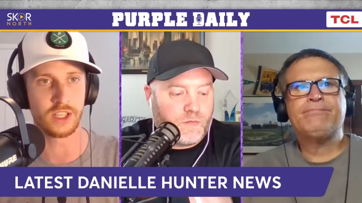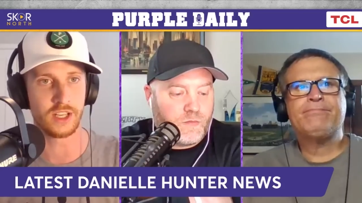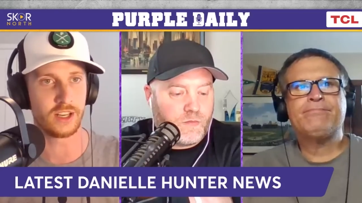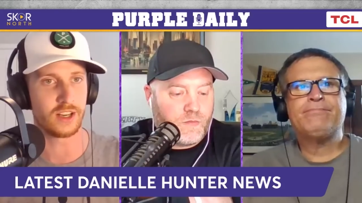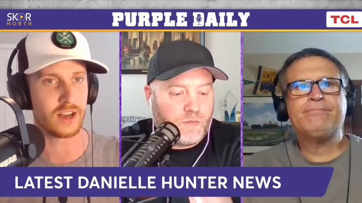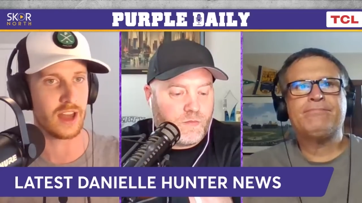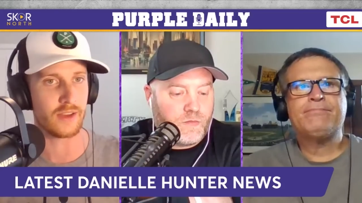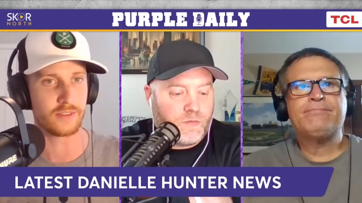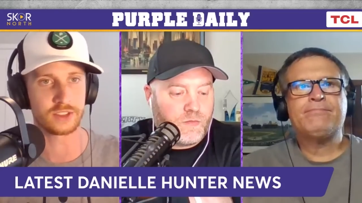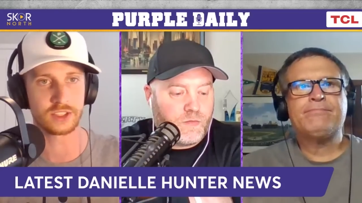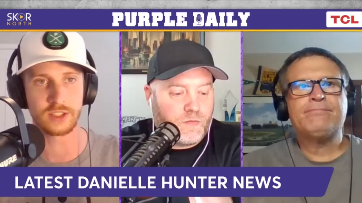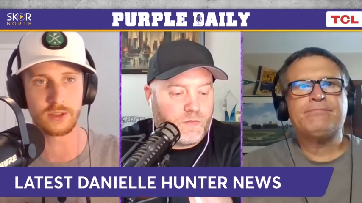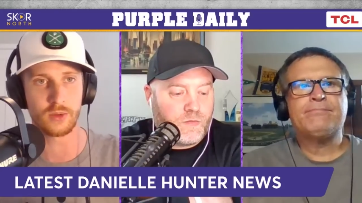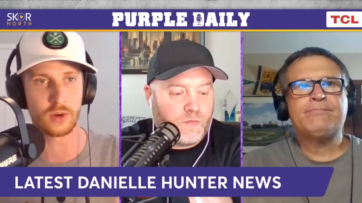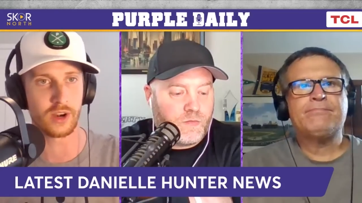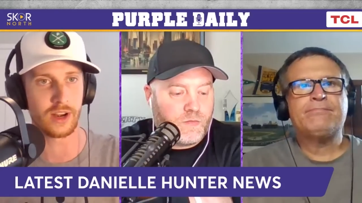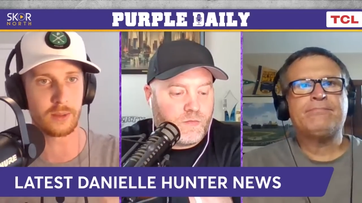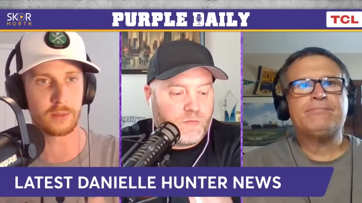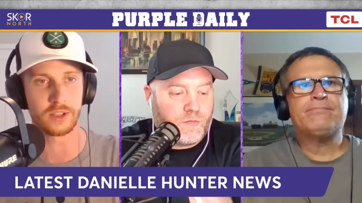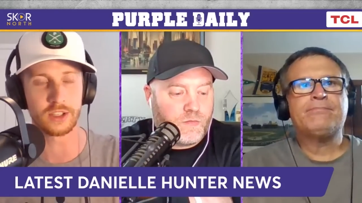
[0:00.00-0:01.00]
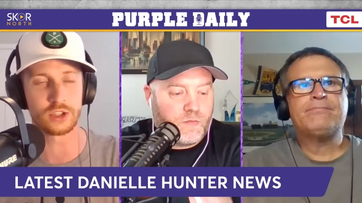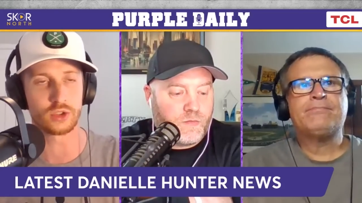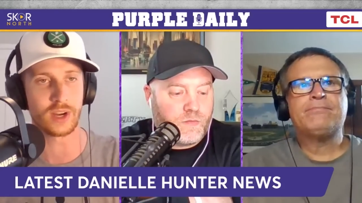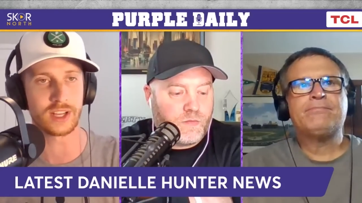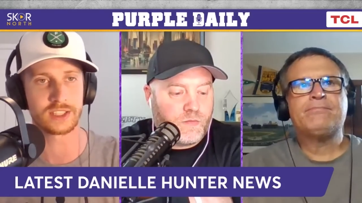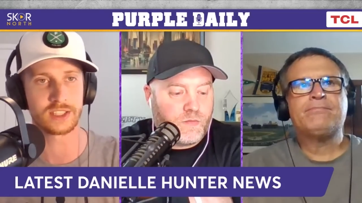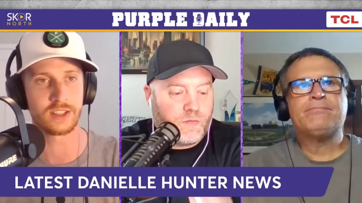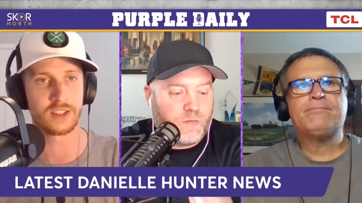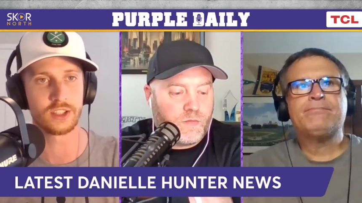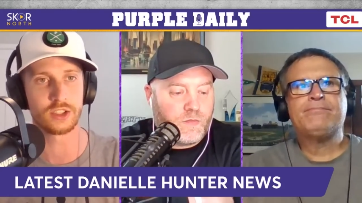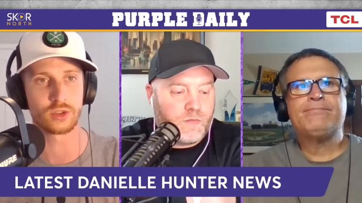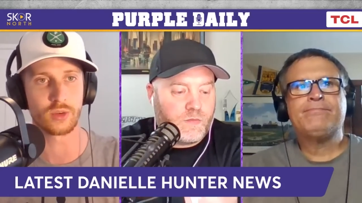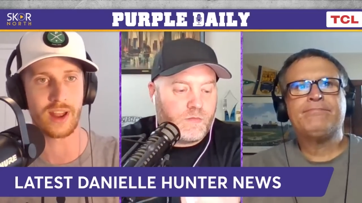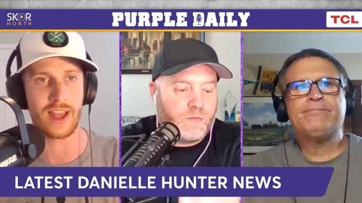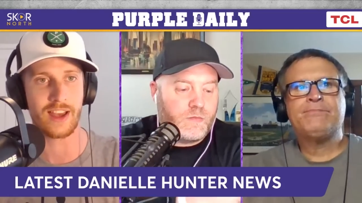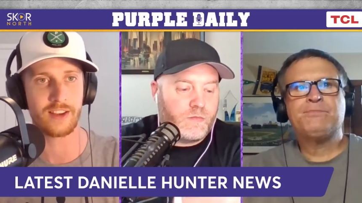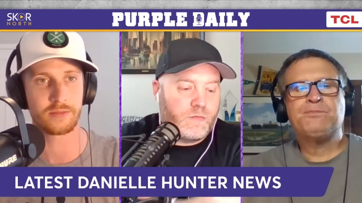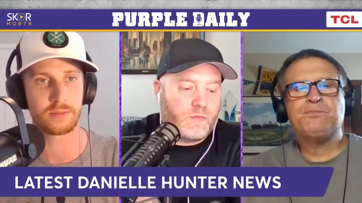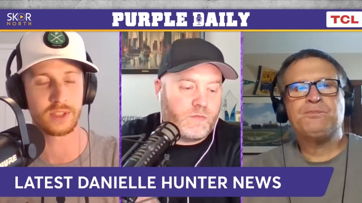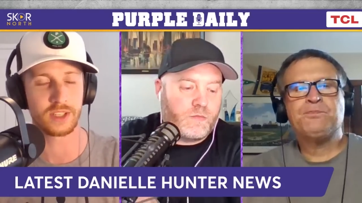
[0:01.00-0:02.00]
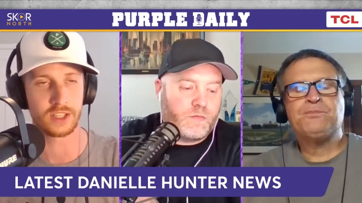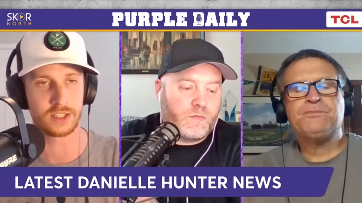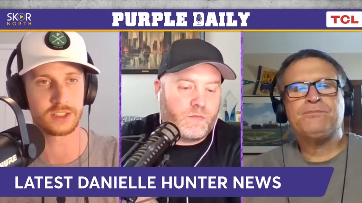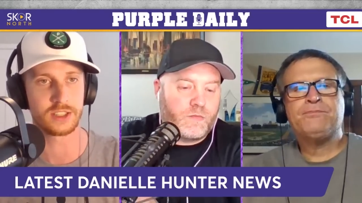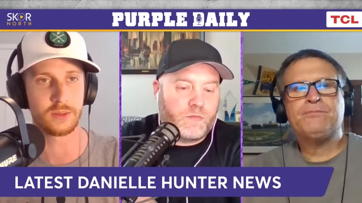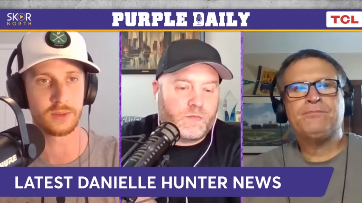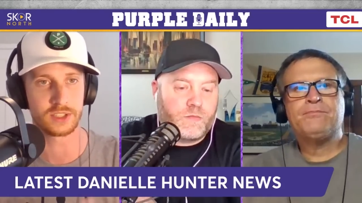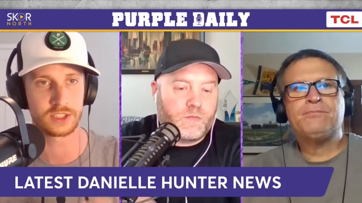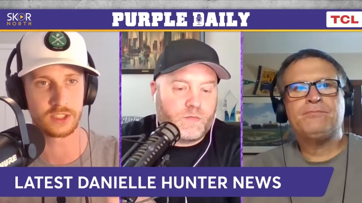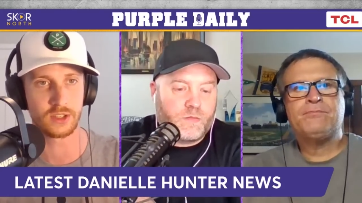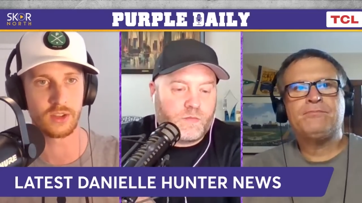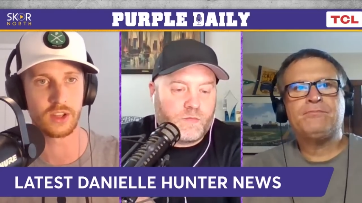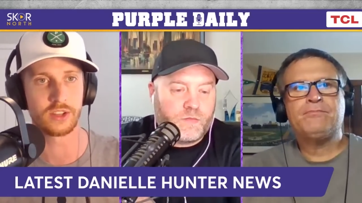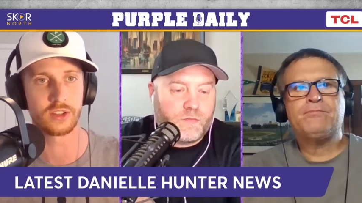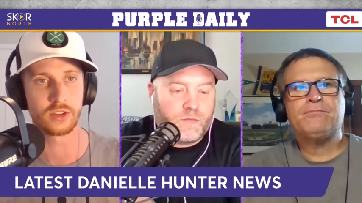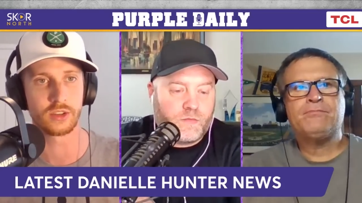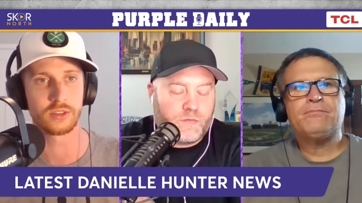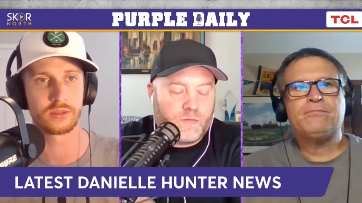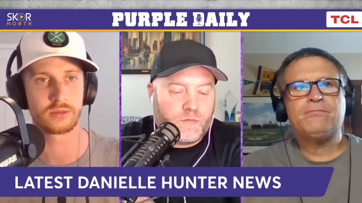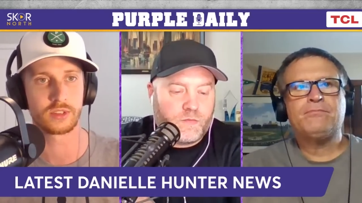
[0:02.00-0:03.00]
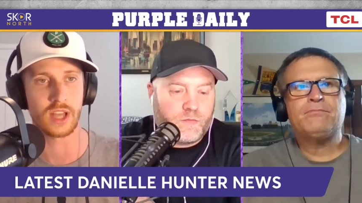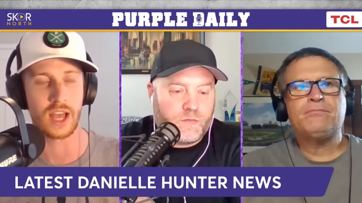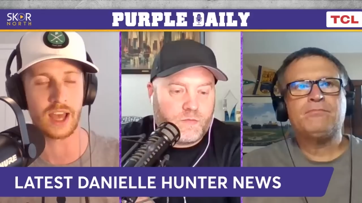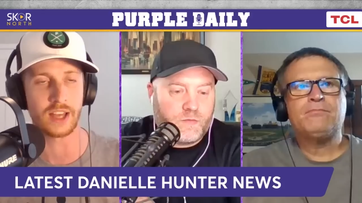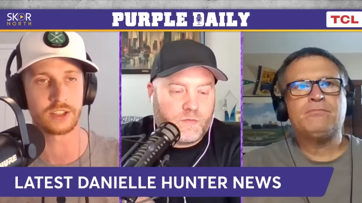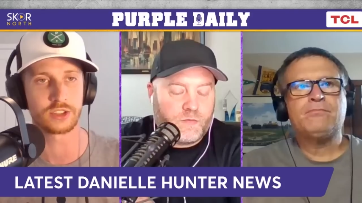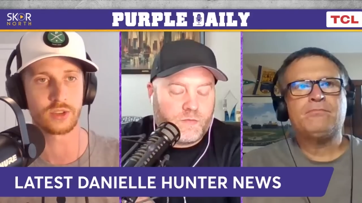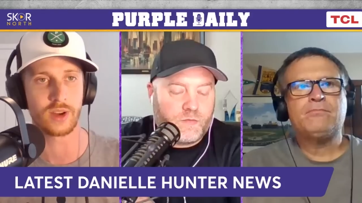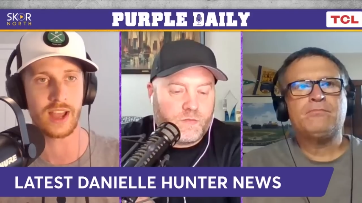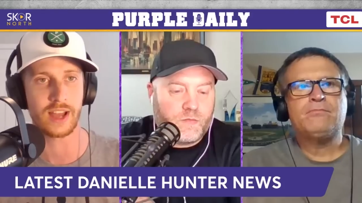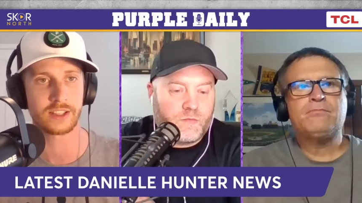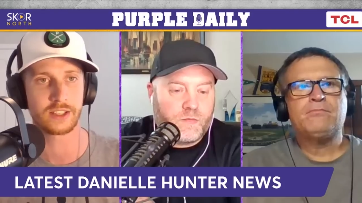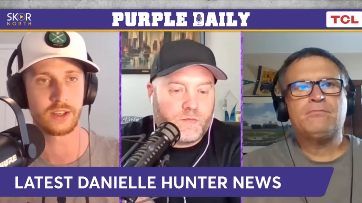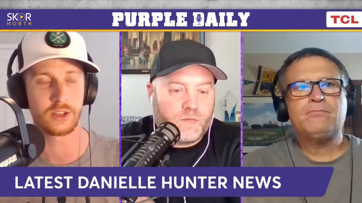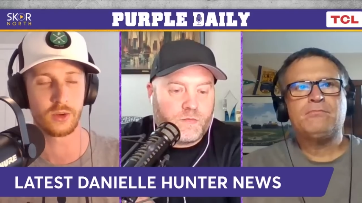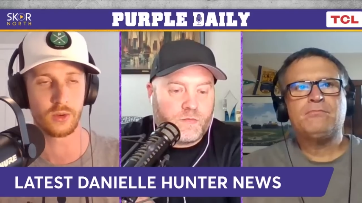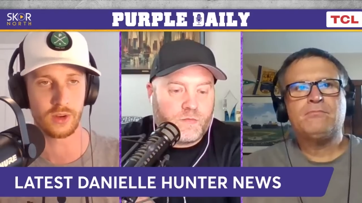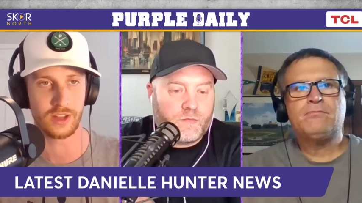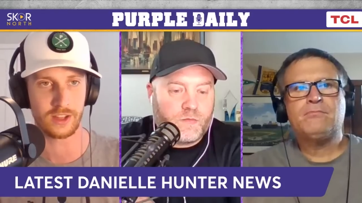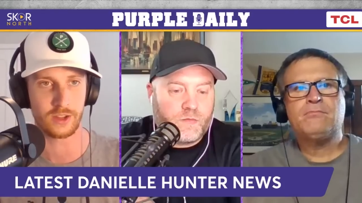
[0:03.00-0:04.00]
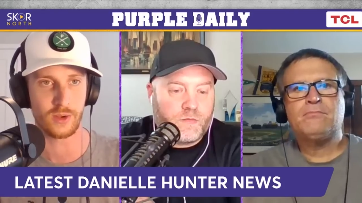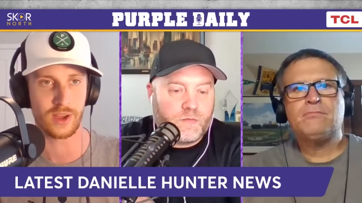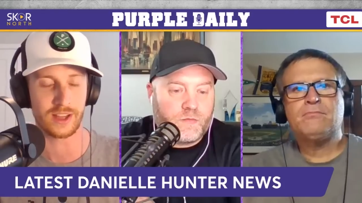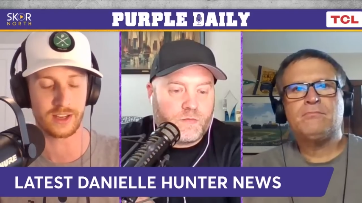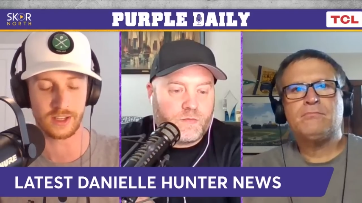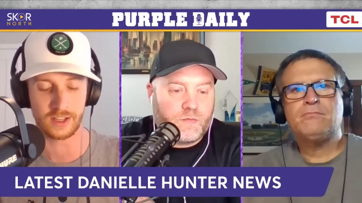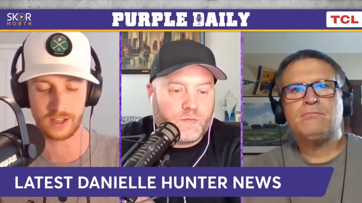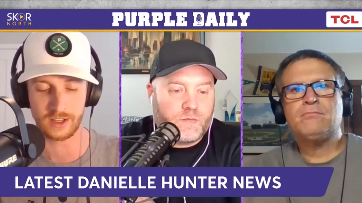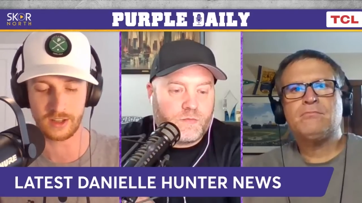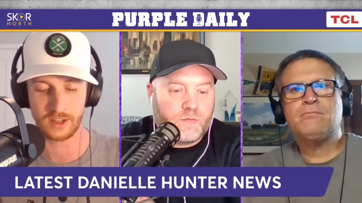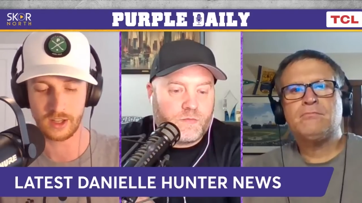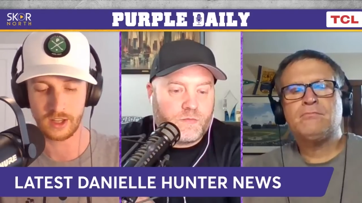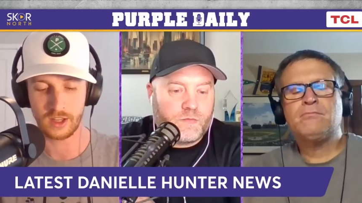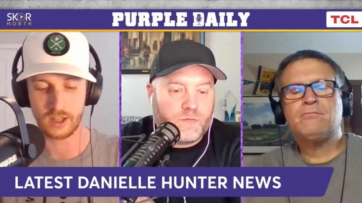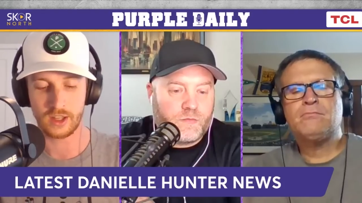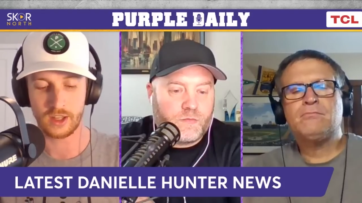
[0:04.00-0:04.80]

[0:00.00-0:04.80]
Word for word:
Speaker 1: You didn't obviously weren't able to address it in the draft because he was still under contract, and you you had to